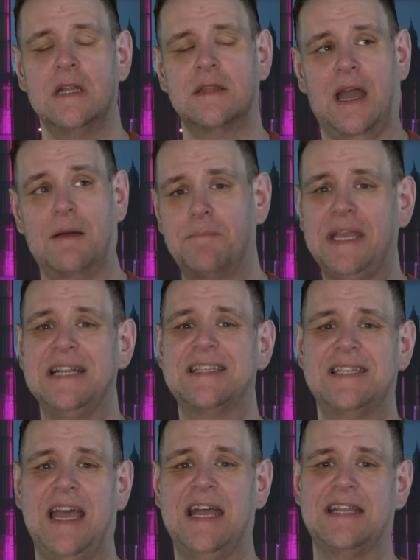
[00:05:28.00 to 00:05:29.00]
That being
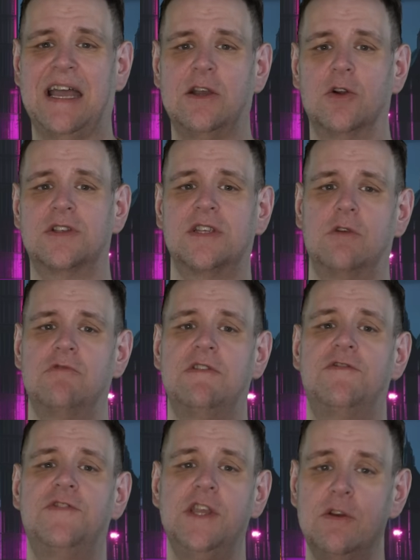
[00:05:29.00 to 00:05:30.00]
said, I also
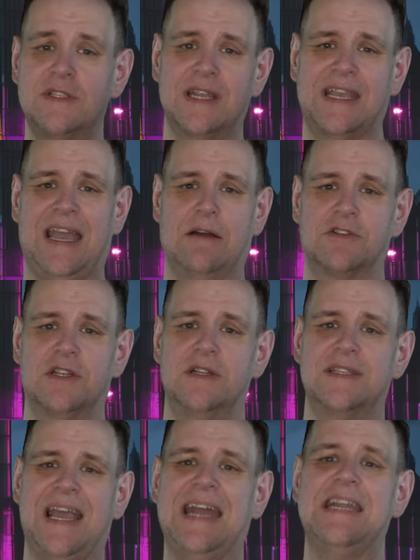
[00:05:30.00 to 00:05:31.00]
refuse to
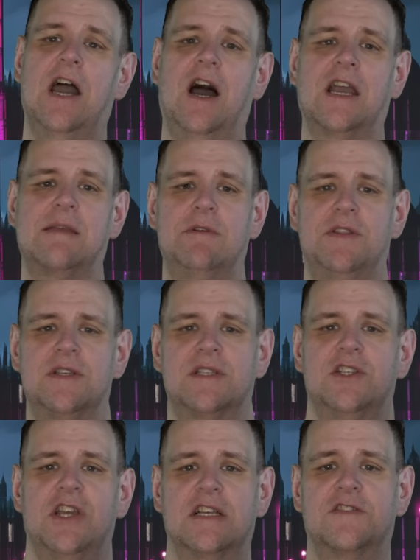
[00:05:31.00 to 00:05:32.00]
countenance any argument that
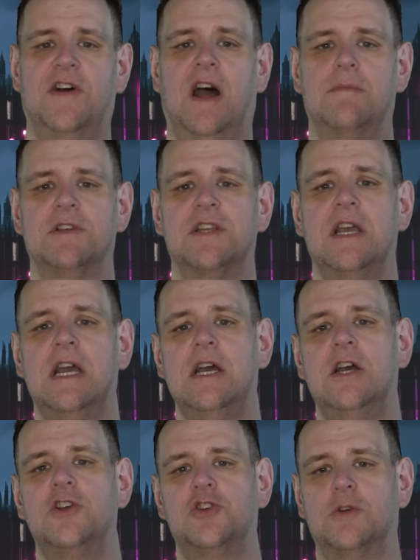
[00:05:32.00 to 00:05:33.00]
suggests farmers
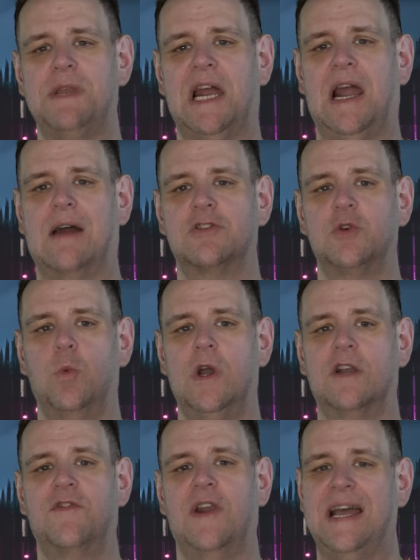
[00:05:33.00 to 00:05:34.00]
should be allowed to
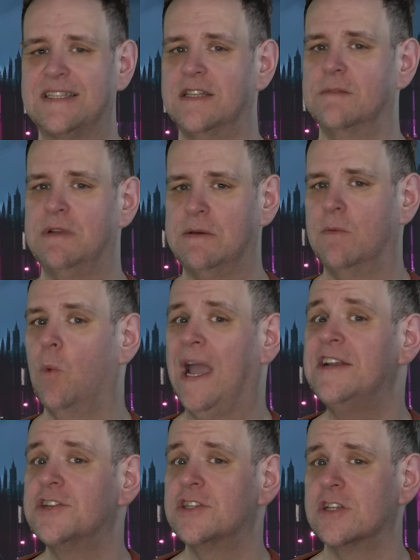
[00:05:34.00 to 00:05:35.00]
work for less than the minimum
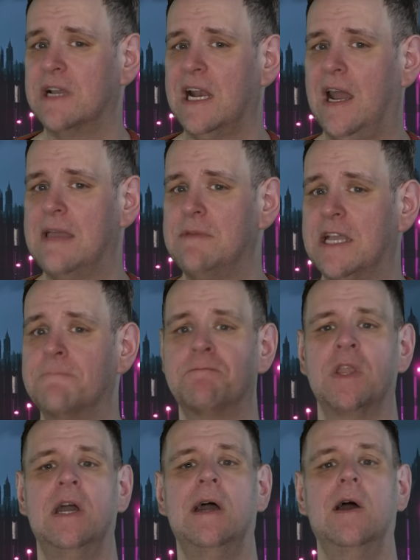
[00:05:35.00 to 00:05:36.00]
wage, as some are claiming,
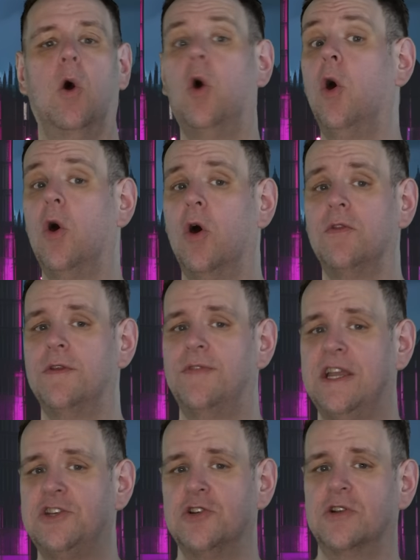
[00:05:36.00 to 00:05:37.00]
or that
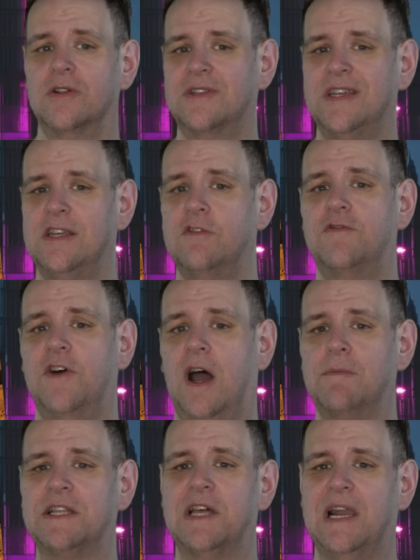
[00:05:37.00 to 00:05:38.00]
they should continue
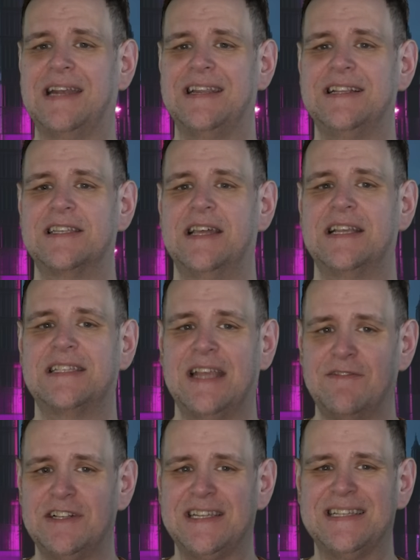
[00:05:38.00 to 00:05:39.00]
farming the land into their
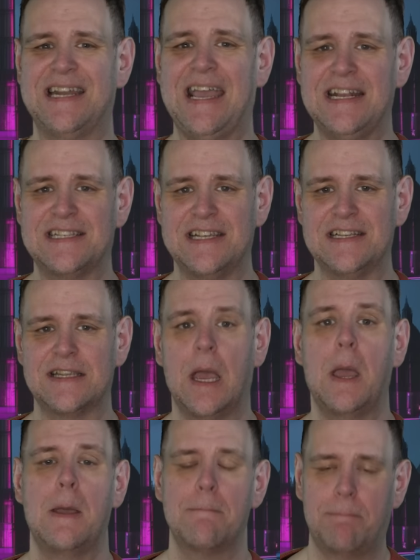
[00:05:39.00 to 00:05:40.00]
seventies and eighties.
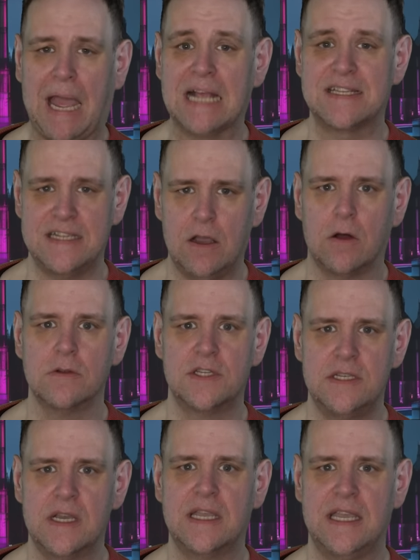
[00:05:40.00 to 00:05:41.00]
Pass it on
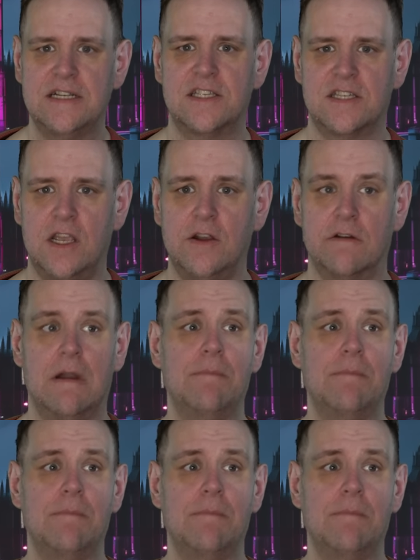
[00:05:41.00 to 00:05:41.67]
to your kids sooner.